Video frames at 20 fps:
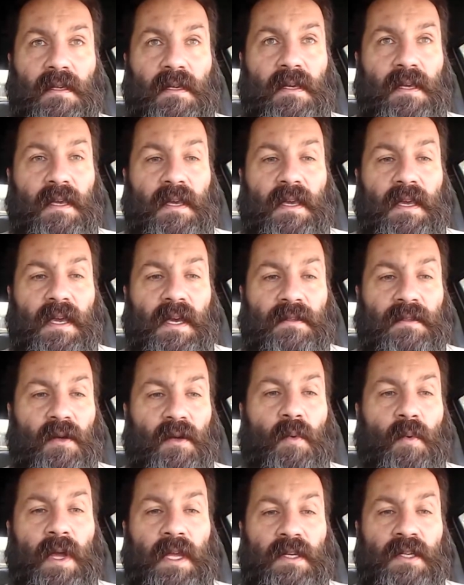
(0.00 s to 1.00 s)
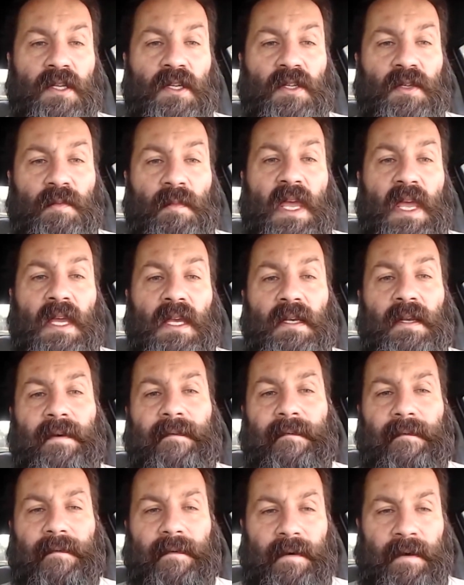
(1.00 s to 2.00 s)
get their wages made
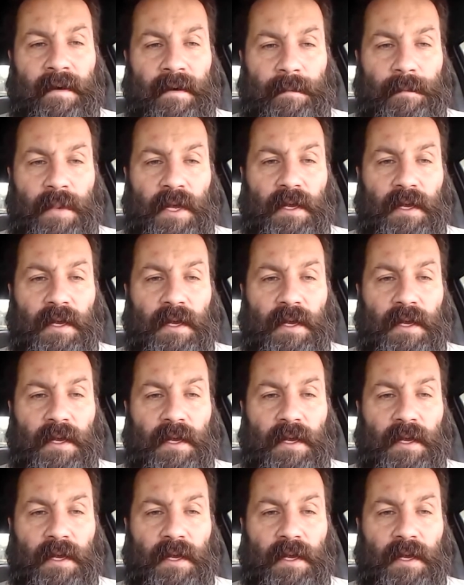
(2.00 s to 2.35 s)
up